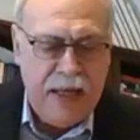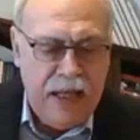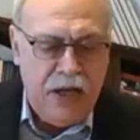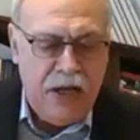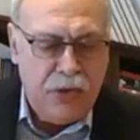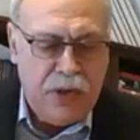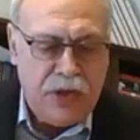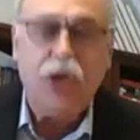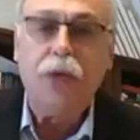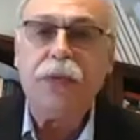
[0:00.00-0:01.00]
into its
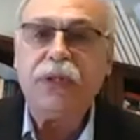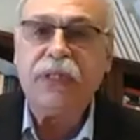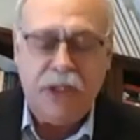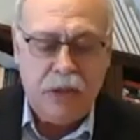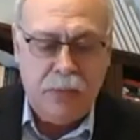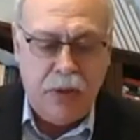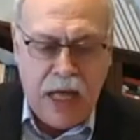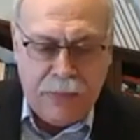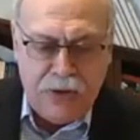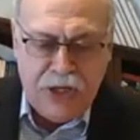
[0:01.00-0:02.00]
supersensible
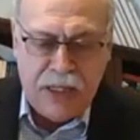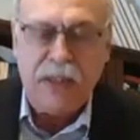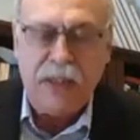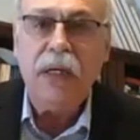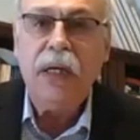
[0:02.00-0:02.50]
object.